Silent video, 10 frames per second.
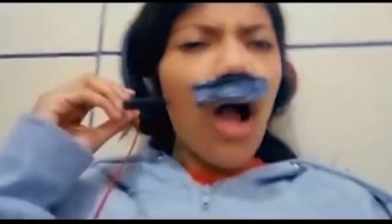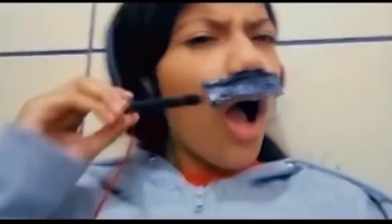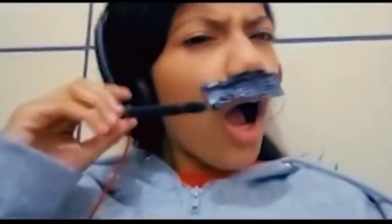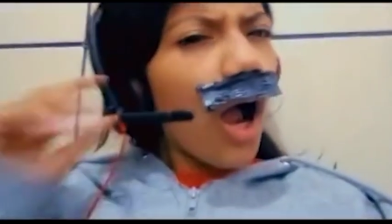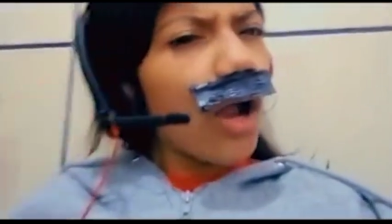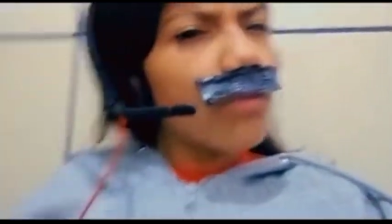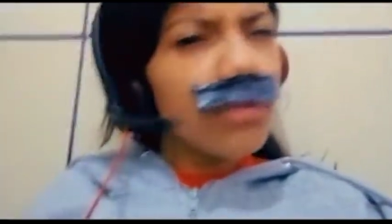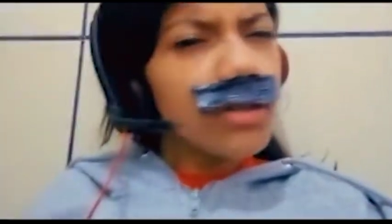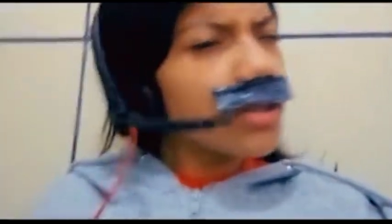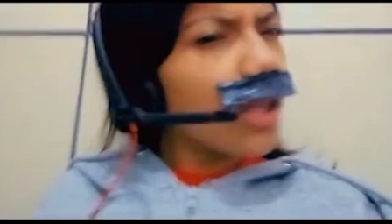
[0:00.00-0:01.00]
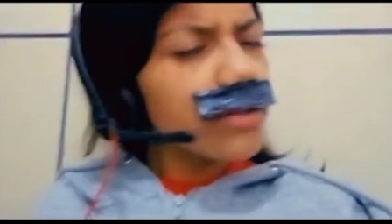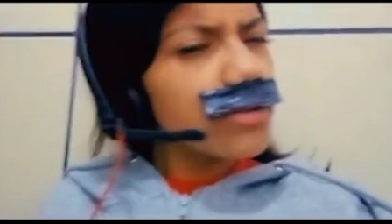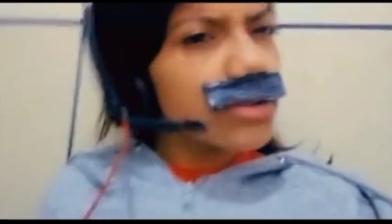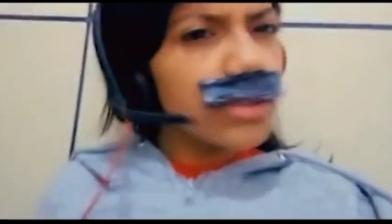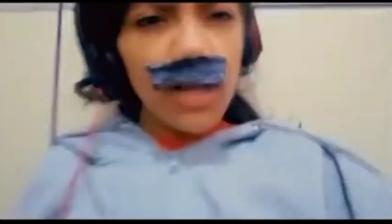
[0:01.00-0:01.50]
I would
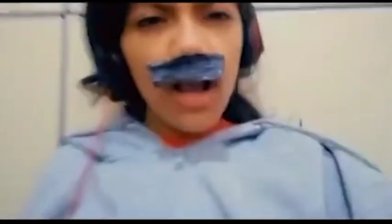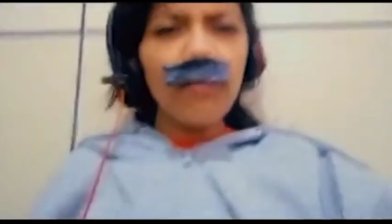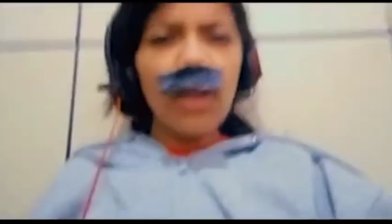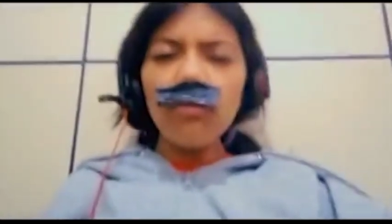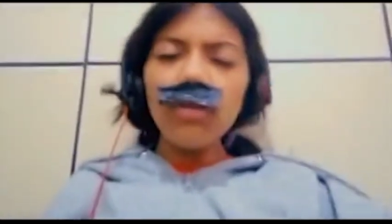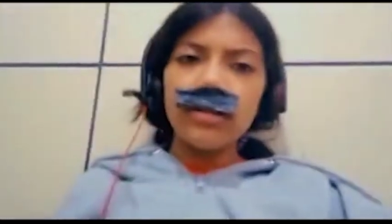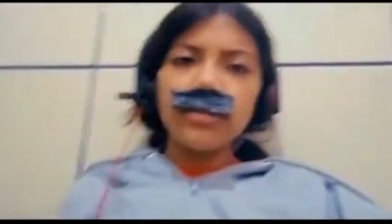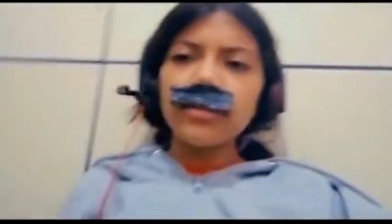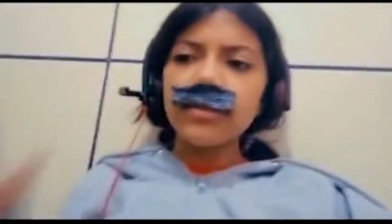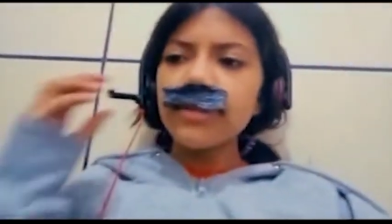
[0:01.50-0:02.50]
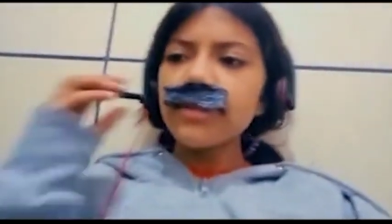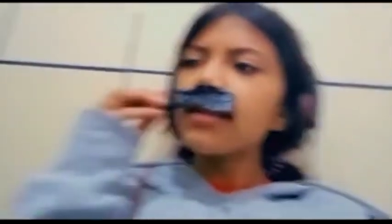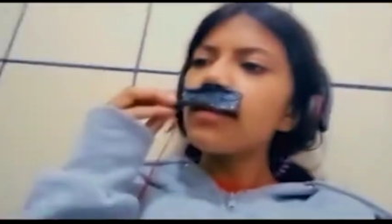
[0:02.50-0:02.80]
like to see how that works.